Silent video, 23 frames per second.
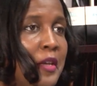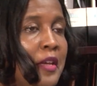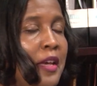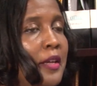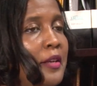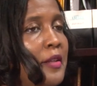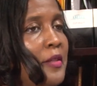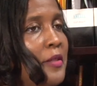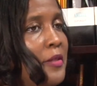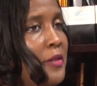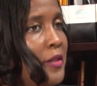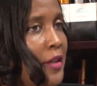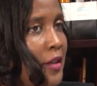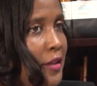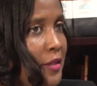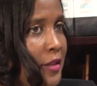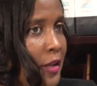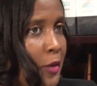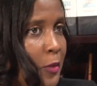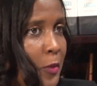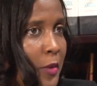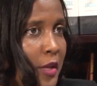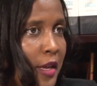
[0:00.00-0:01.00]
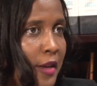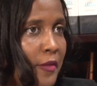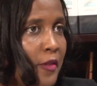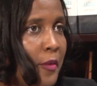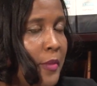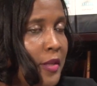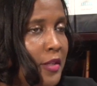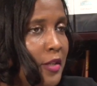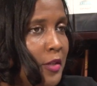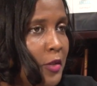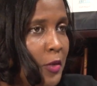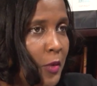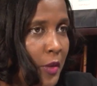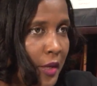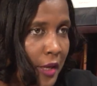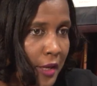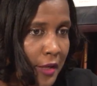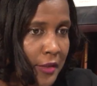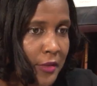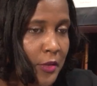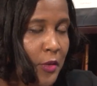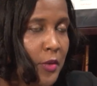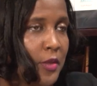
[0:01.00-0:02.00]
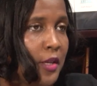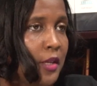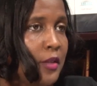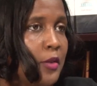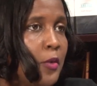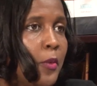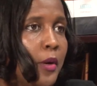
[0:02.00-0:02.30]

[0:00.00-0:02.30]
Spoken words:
Anything that we have omitted to ask that